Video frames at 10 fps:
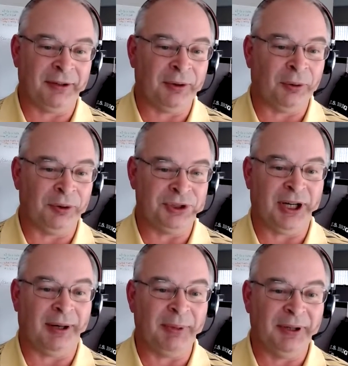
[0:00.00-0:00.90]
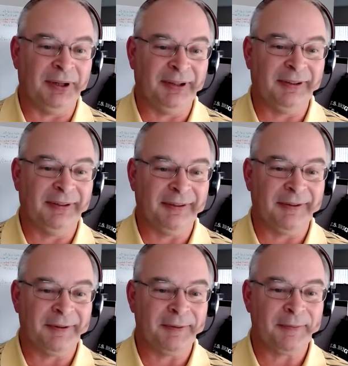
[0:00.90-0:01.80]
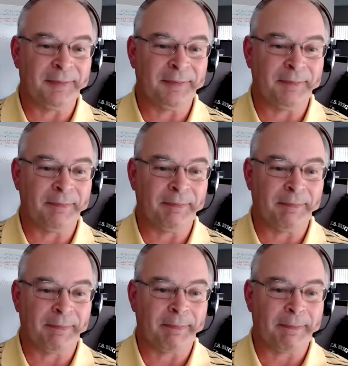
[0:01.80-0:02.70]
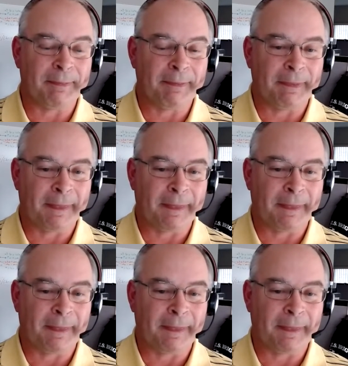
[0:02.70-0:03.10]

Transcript: So explain more about that. Security